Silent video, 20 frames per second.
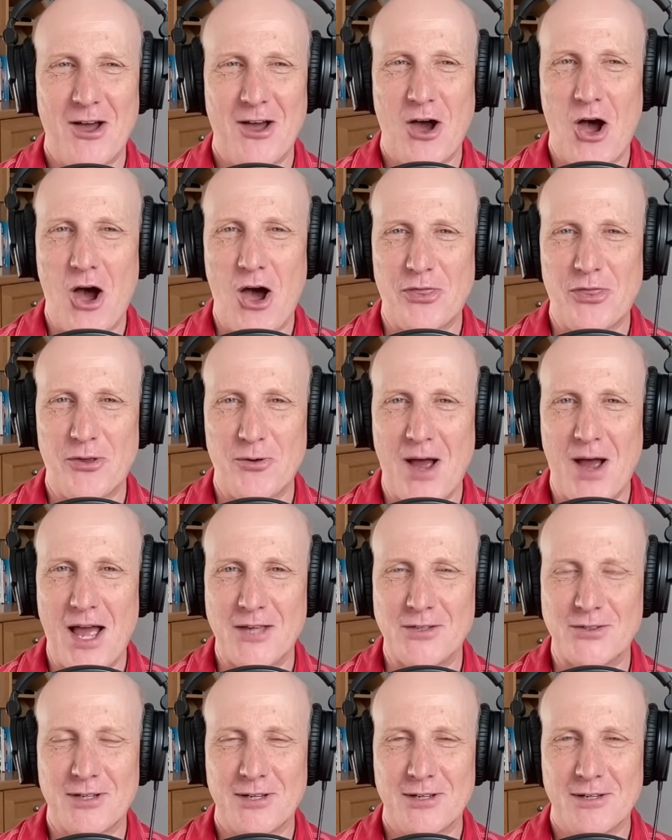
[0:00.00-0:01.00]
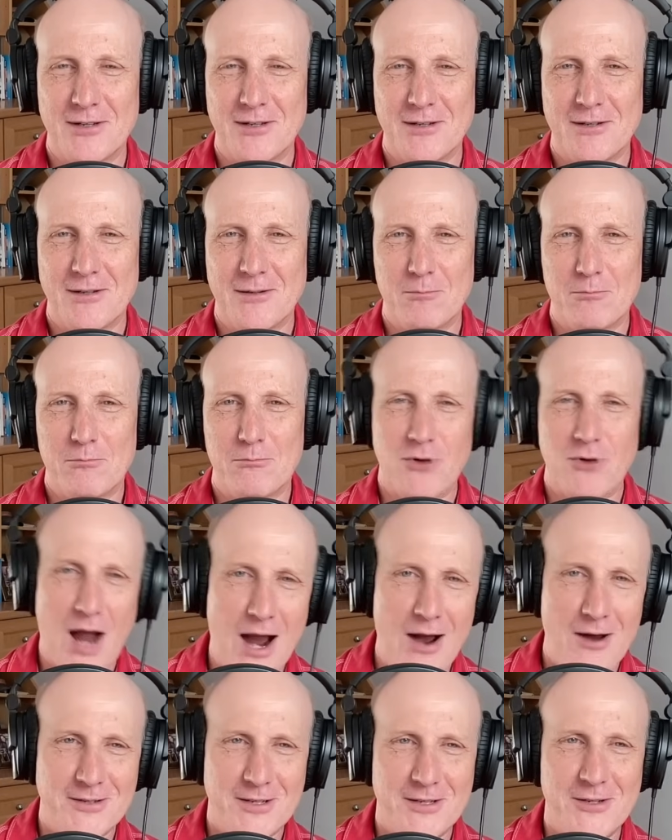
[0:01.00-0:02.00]
authorized
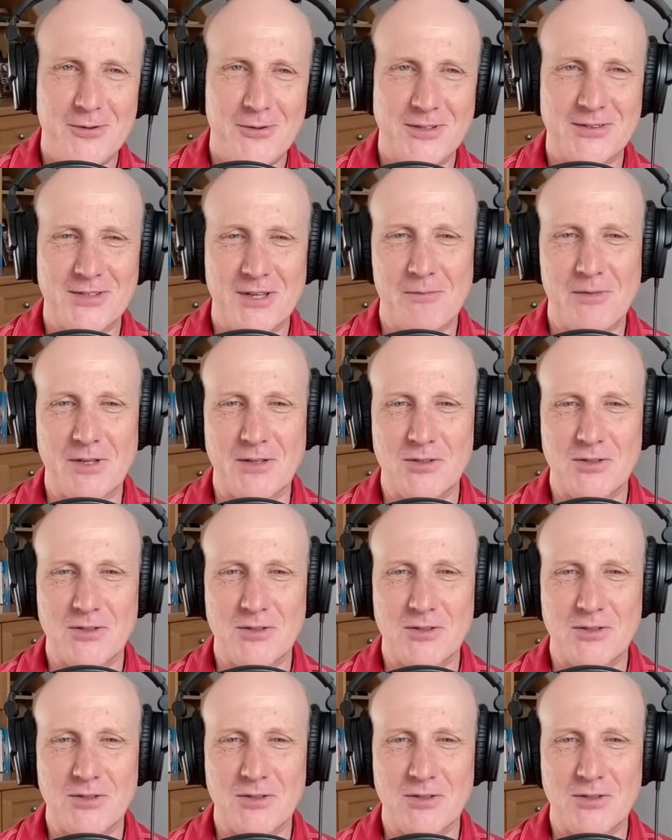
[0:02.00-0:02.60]
prior to doing something.